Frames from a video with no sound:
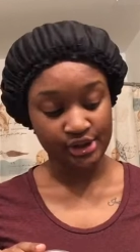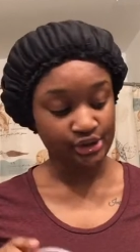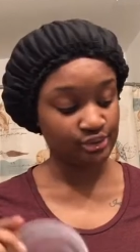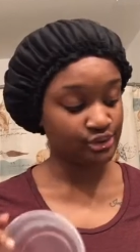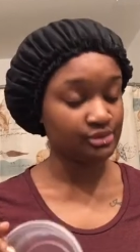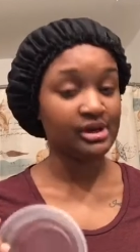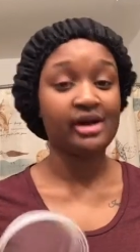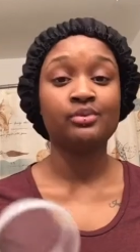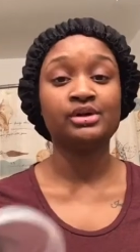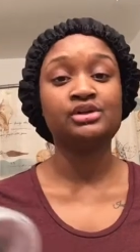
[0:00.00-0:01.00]
you do
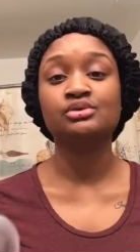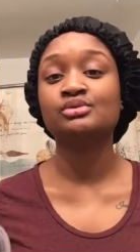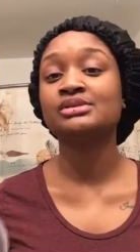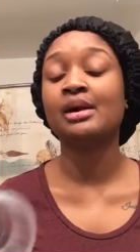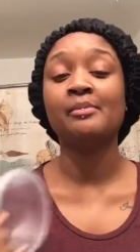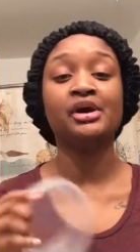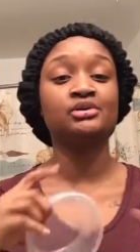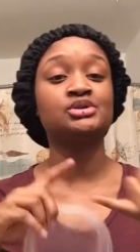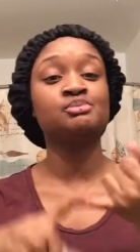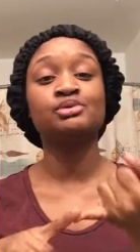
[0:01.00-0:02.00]
not want to use a
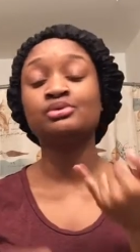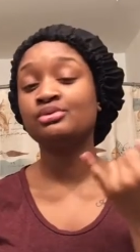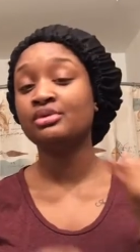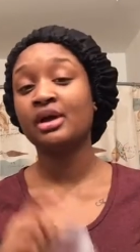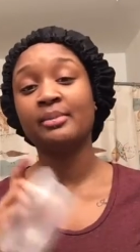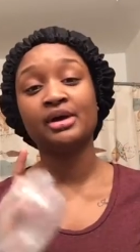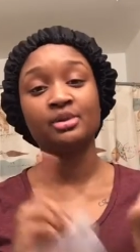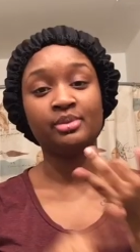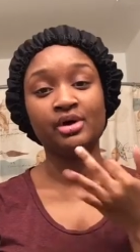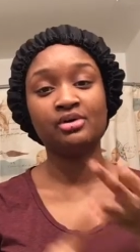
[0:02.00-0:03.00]
metal spoon, a
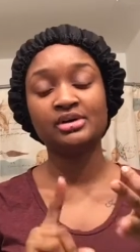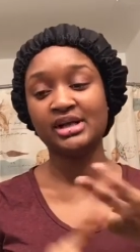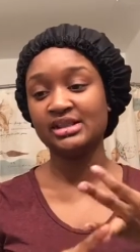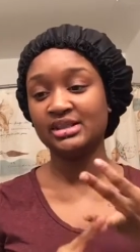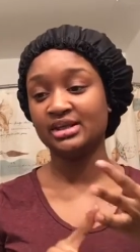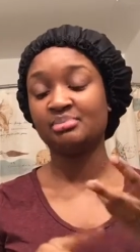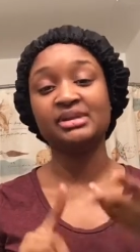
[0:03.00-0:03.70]
metal bowl, nothing.